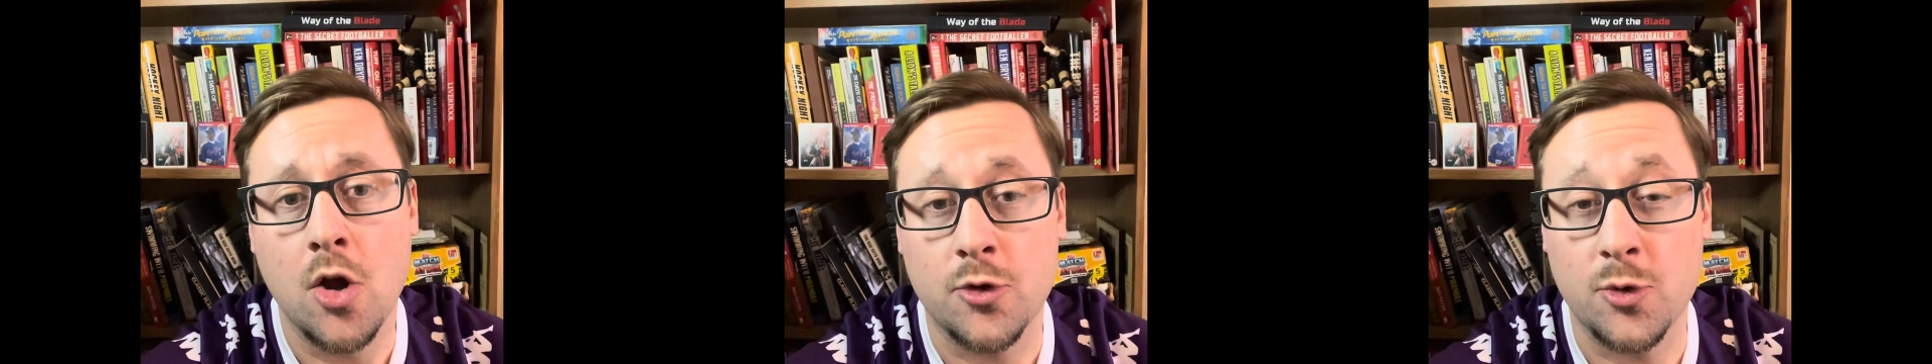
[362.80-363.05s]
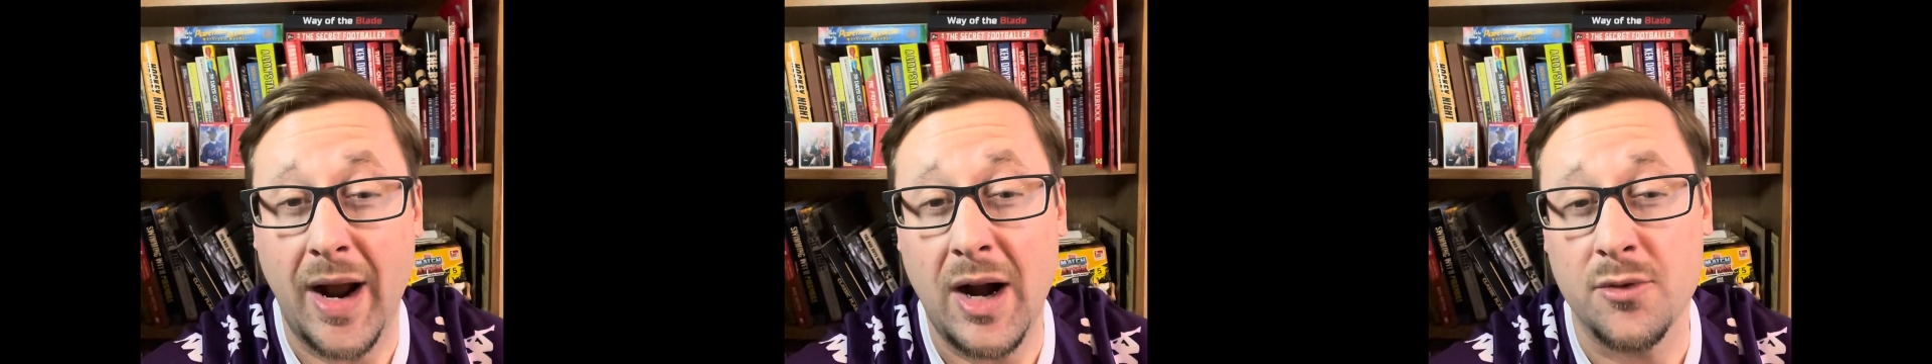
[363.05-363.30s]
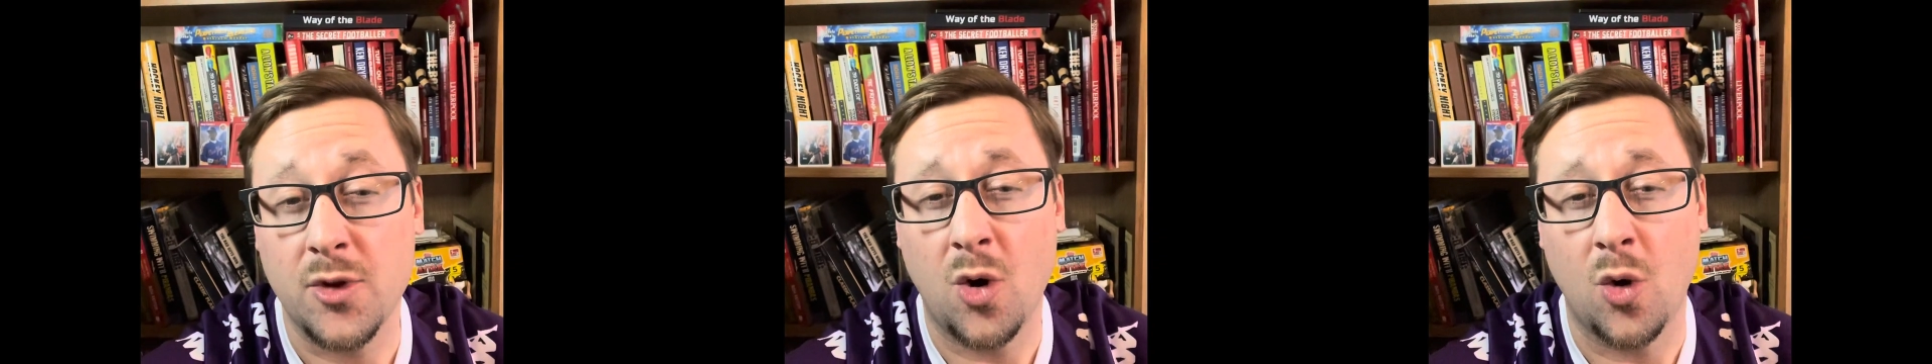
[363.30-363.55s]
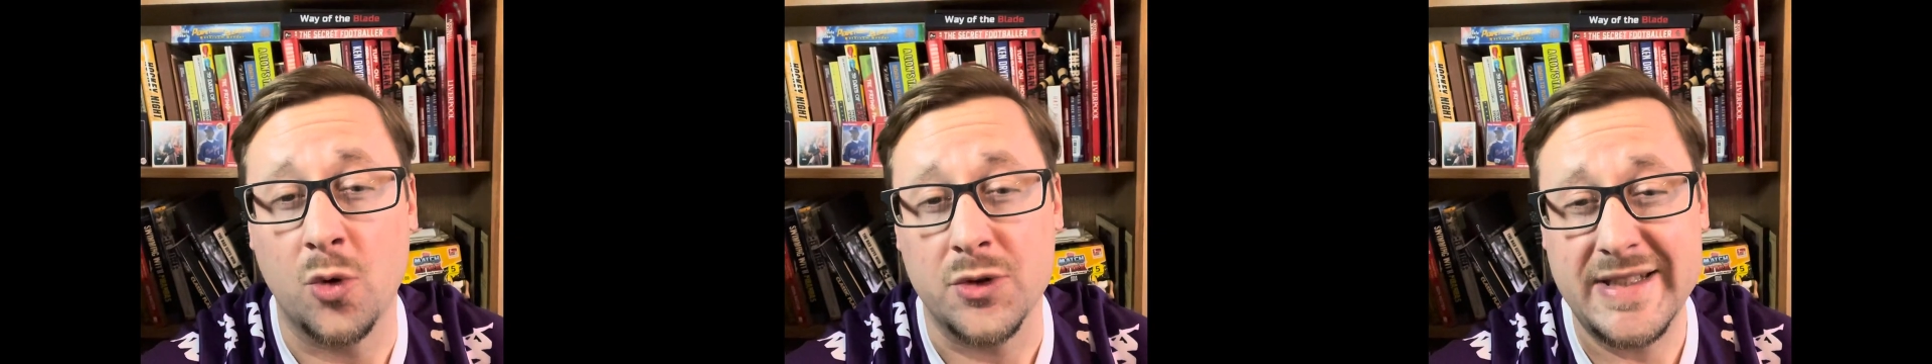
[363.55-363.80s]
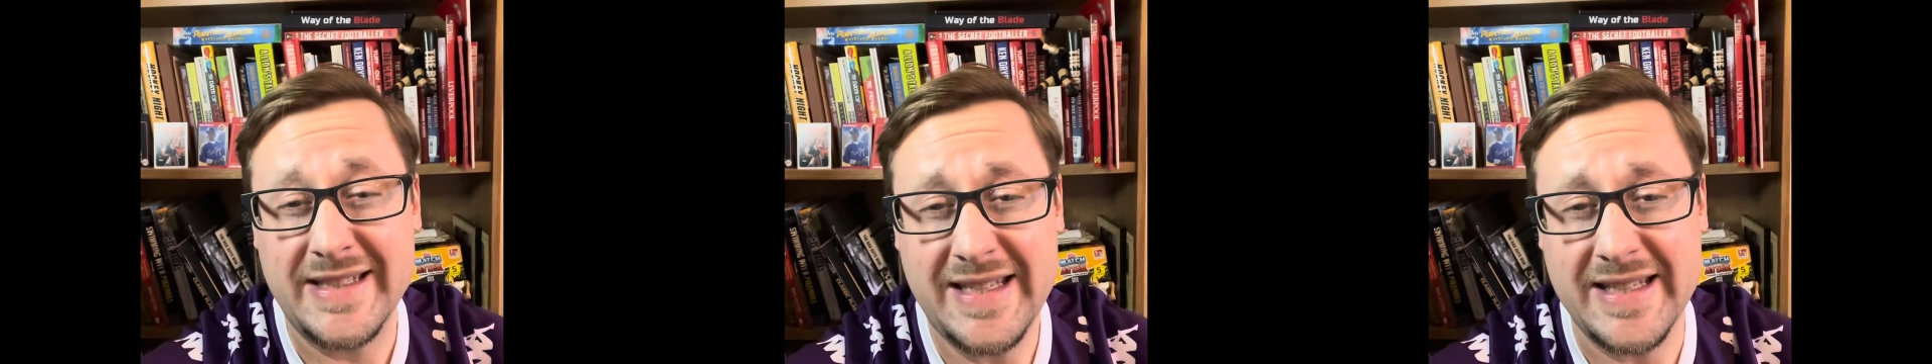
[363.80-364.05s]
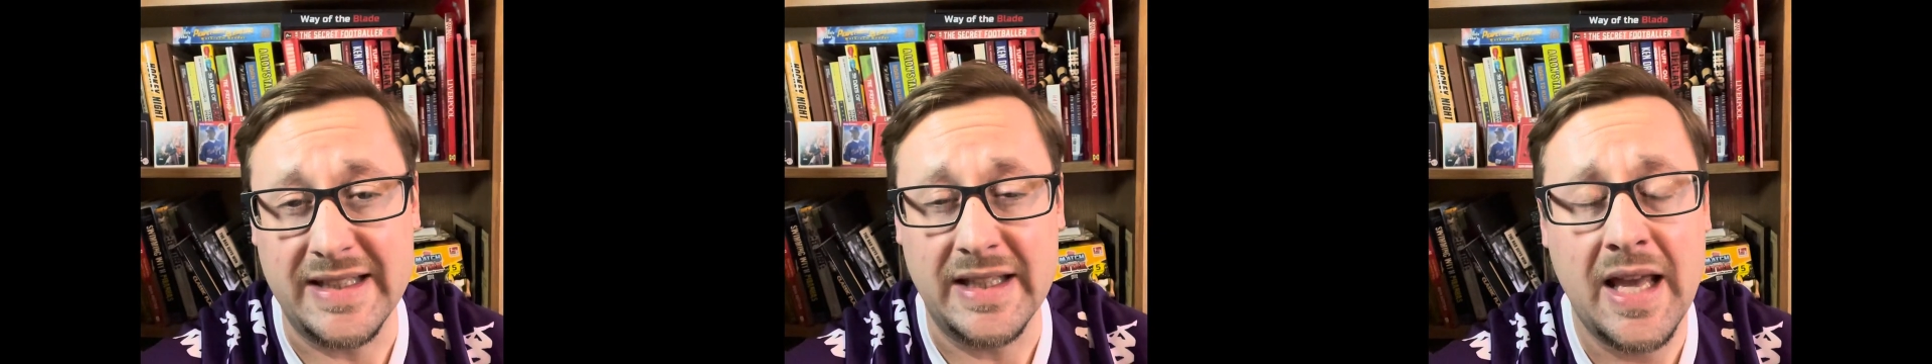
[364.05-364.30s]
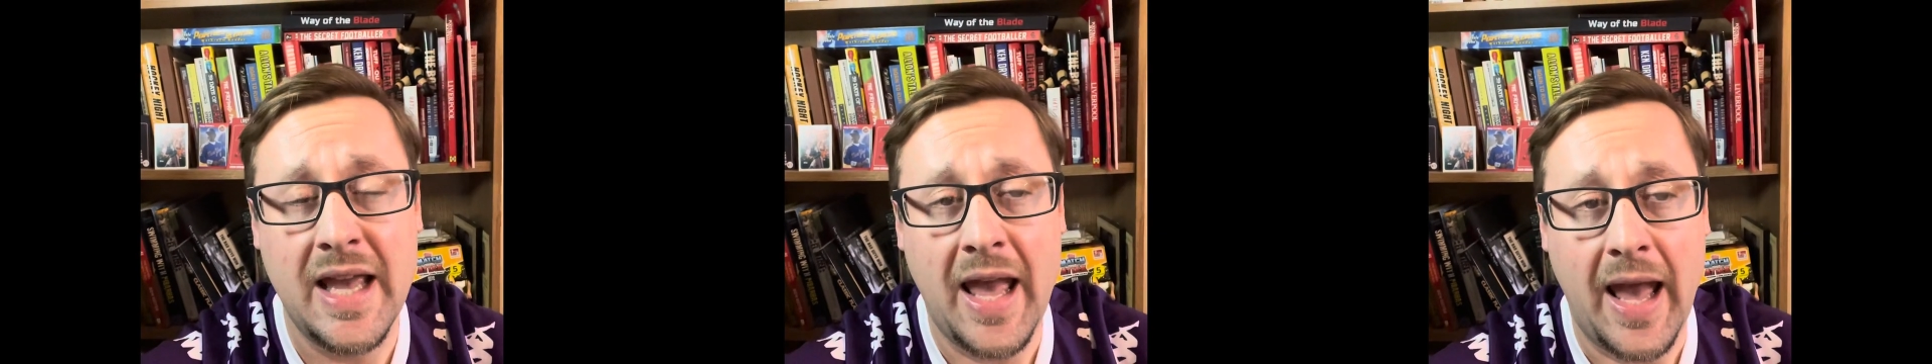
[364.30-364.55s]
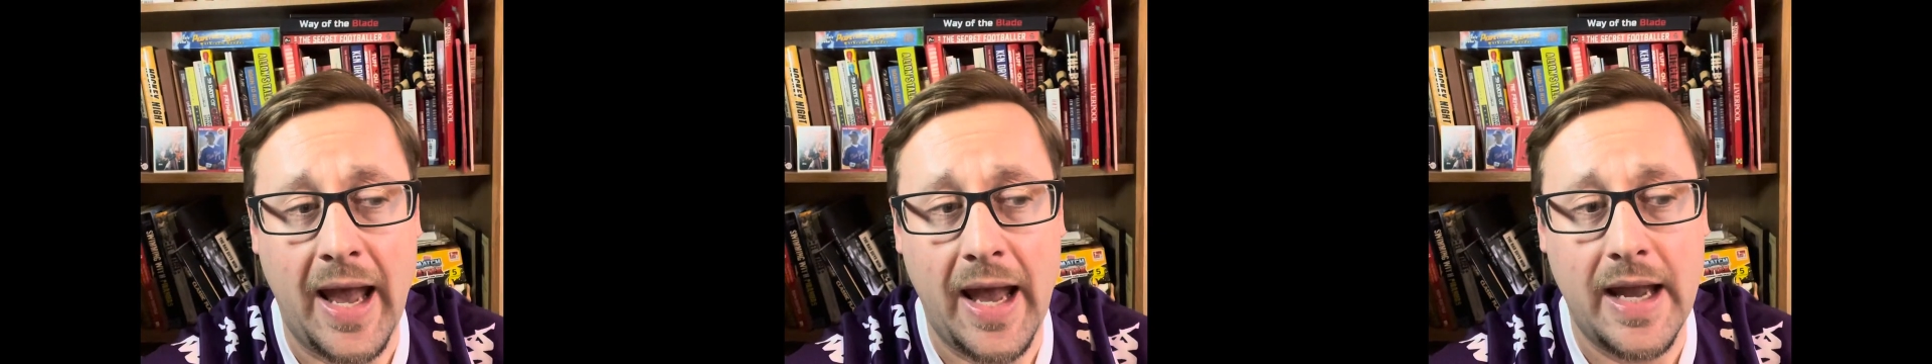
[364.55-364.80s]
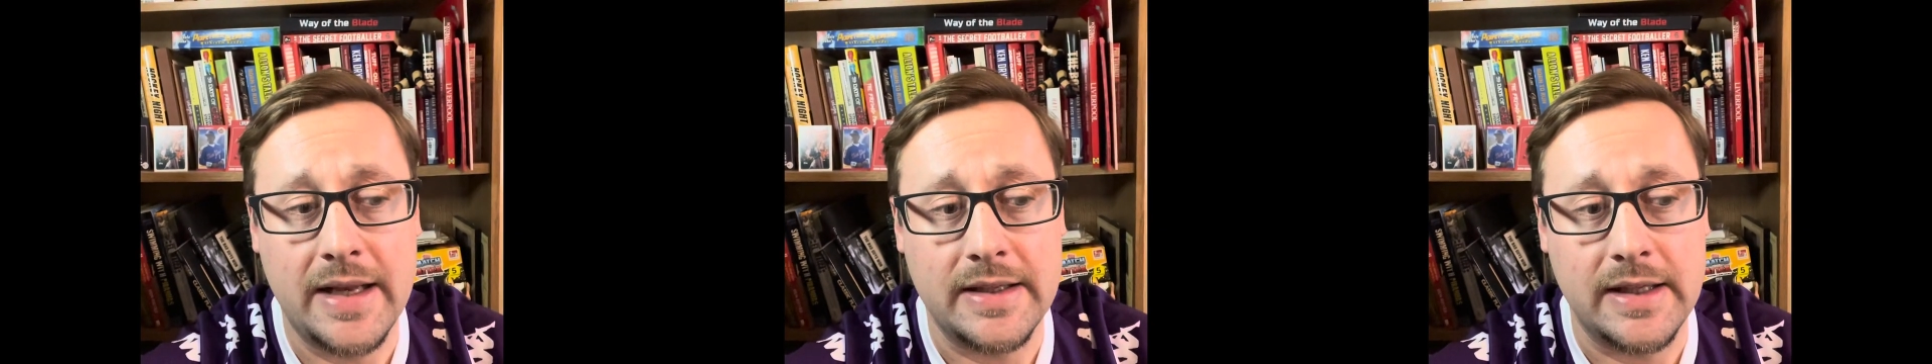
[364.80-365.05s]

throughout the whole season, and